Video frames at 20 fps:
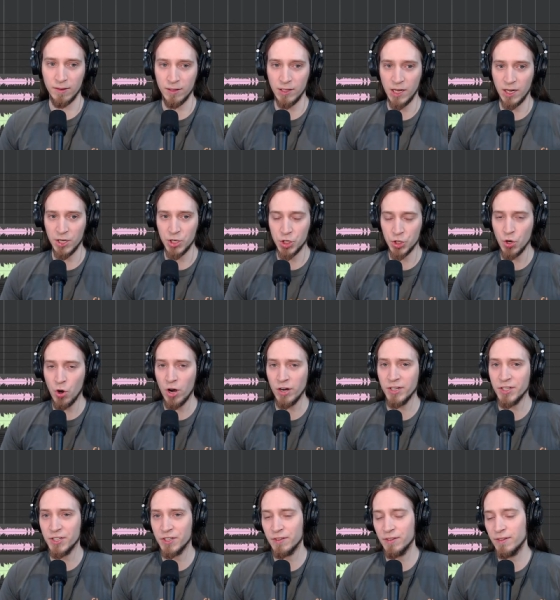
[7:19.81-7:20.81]
like,
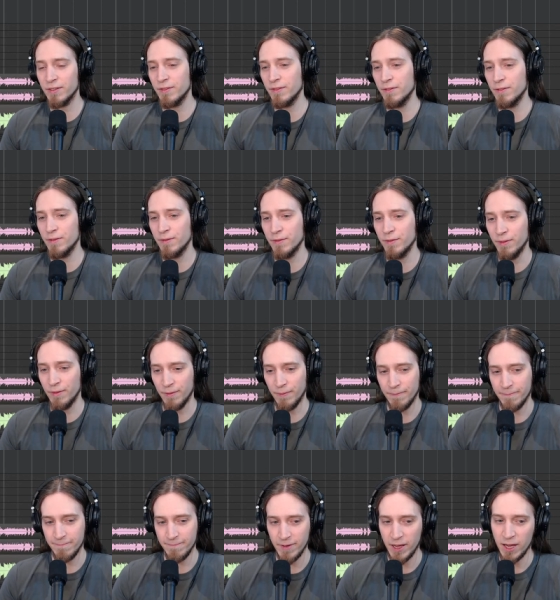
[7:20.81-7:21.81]
short
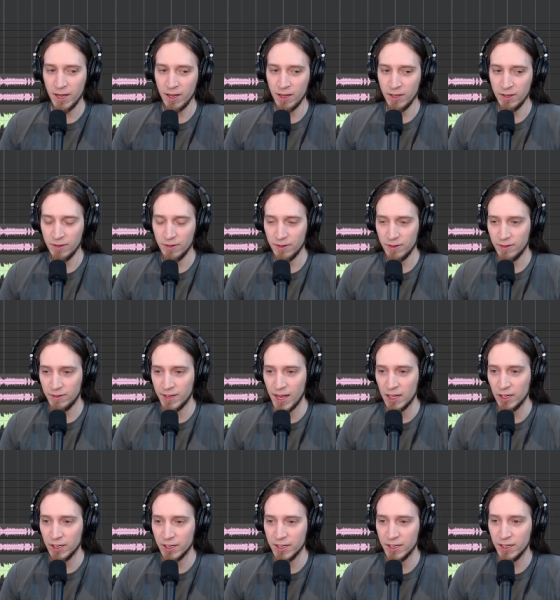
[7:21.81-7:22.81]
and
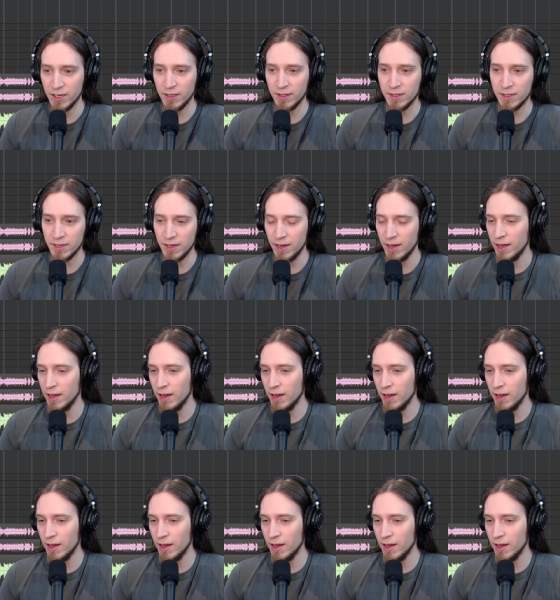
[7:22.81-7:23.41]
delicate